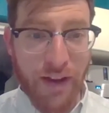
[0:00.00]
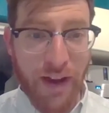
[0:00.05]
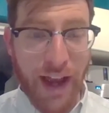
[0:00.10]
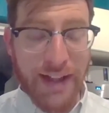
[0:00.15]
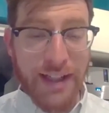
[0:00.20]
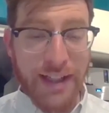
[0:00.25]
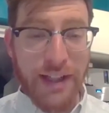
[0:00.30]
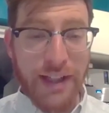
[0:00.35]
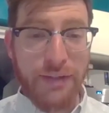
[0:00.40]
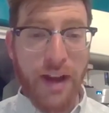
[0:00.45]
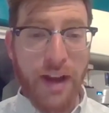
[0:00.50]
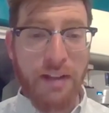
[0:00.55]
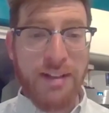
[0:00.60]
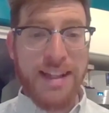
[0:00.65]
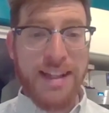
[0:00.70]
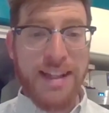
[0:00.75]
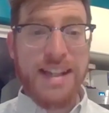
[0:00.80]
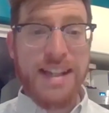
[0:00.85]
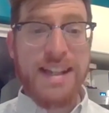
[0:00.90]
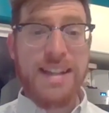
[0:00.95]
And it's
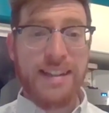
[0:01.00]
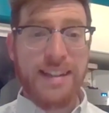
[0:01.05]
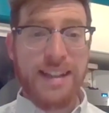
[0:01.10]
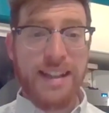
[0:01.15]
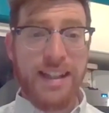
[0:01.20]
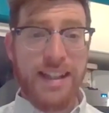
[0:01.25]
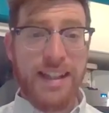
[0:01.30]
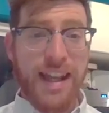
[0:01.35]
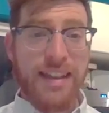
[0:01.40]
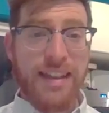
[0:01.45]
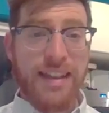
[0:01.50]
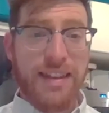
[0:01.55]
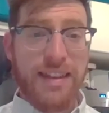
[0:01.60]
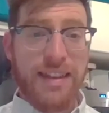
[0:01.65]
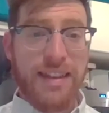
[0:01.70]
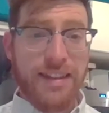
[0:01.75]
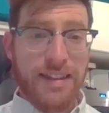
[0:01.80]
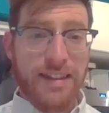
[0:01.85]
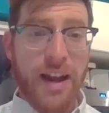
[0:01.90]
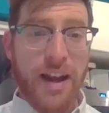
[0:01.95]
very easy in
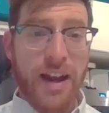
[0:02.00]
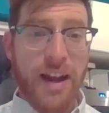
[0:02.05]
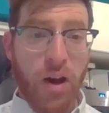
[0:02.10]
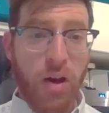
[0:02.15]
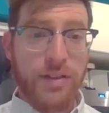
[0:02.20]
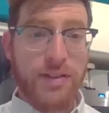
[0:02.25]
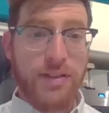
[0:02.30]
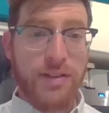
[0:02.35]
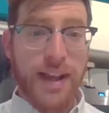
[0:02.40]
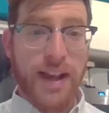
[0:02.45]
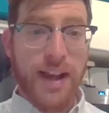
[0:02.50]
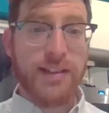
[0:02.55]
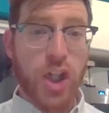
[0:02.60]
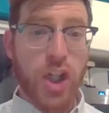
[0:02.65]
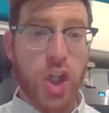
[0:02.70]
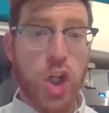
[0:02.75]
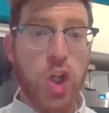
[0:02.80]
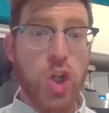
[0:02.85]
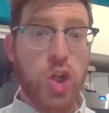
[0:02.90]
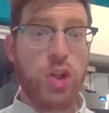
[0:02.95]
that context to
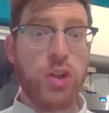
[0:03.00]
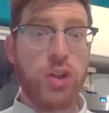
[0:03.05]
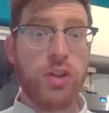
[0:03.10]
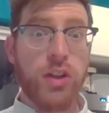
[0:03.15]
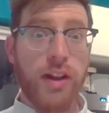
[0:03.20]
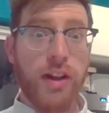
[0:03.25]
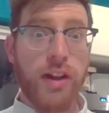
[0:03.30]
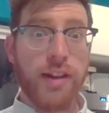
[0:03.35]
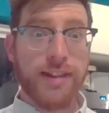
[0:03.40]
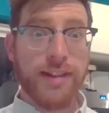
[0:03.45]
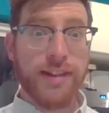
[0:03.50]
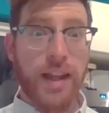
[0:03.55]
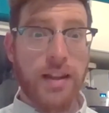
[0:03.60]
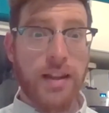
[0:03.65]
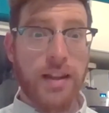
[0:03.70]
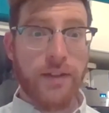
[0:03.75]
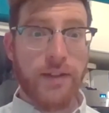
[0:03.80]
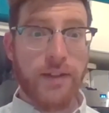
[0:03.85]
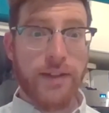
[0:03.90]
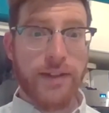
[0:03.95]
lose our
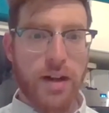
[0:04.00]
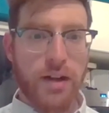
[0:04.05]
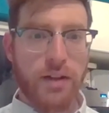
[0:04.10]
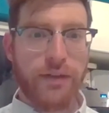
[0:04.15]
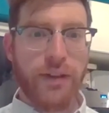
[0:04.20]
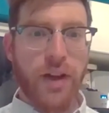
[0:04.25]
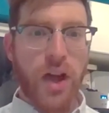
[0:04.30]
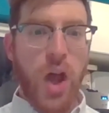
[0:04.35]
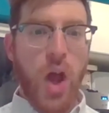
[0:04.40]
sense of self.